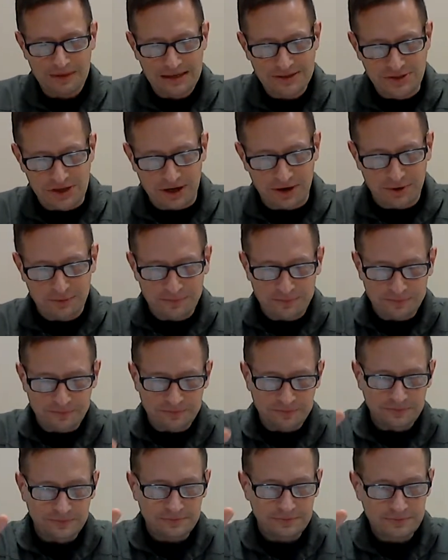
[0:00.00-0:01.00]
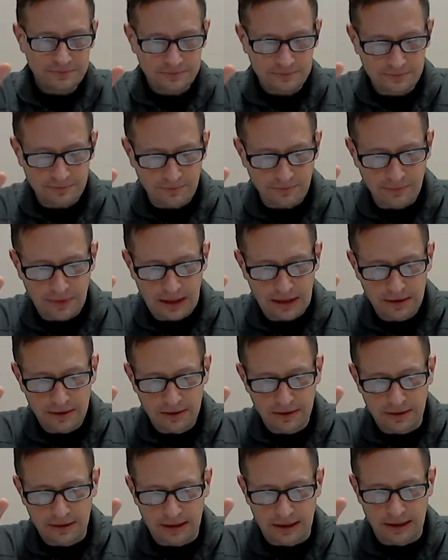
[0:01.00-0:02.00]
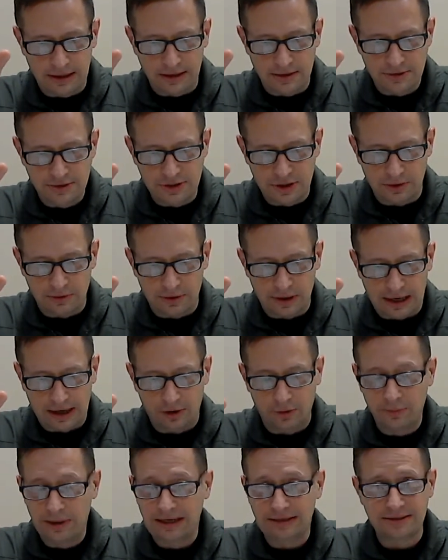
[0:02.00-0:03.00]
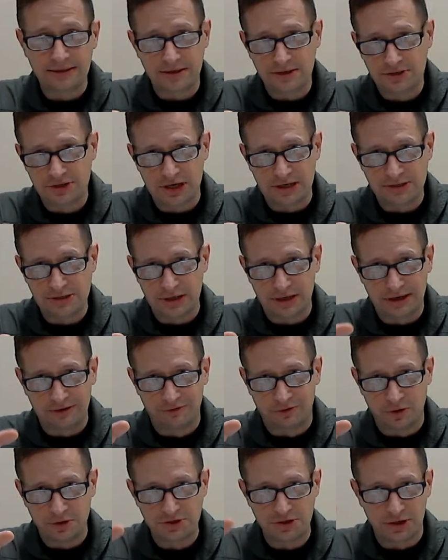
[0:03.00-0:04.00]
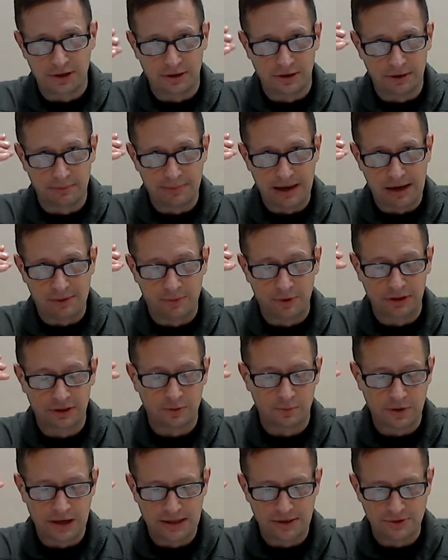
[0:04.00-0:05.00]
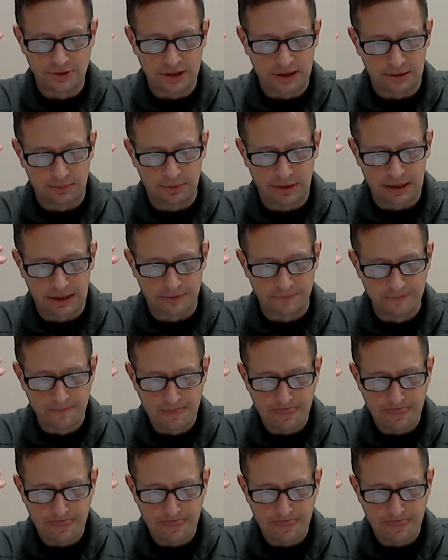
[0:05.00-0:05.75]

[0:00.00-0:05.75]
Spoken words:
So I'll make the decision if we're certain about what the weather's going to be.